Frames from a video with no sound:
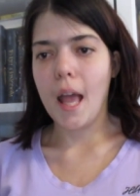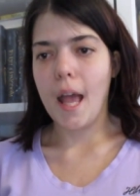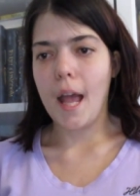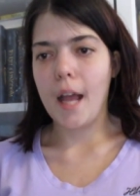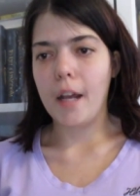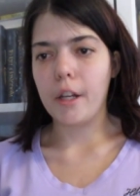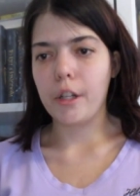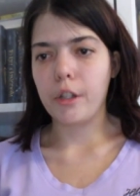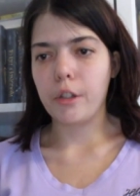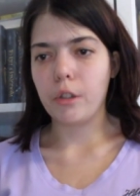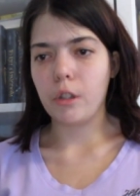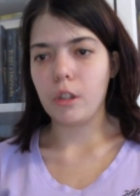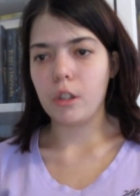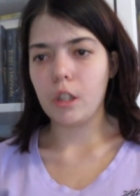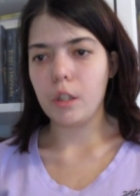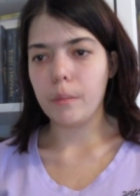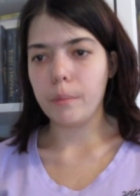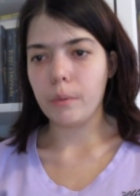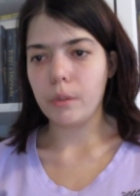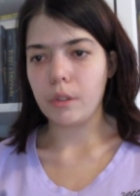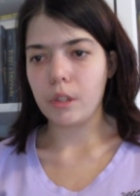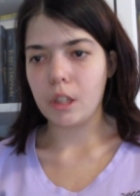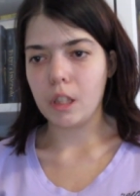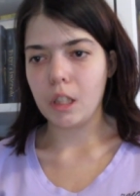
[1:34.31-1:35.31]
Anatoly
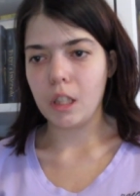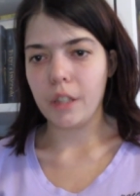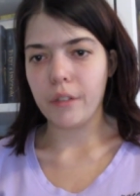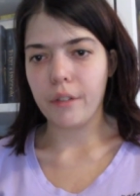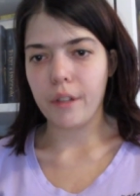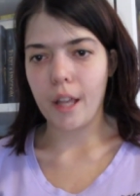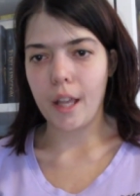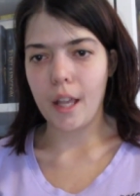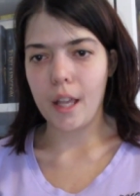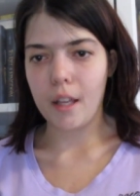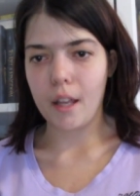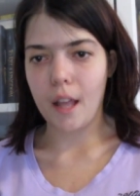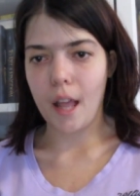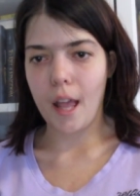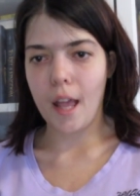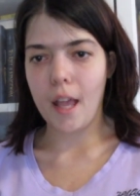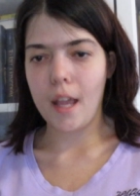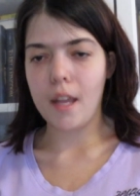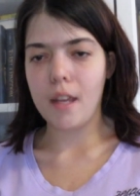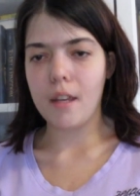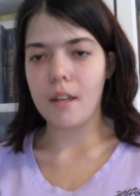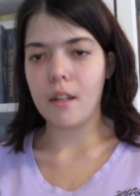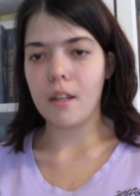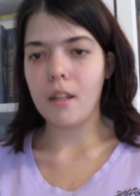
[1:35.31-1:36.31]
Boukreev,
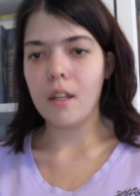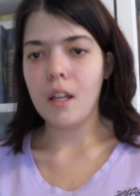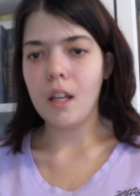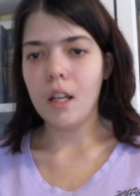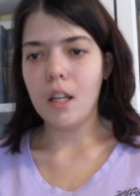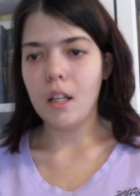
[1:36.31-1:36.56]
Haid,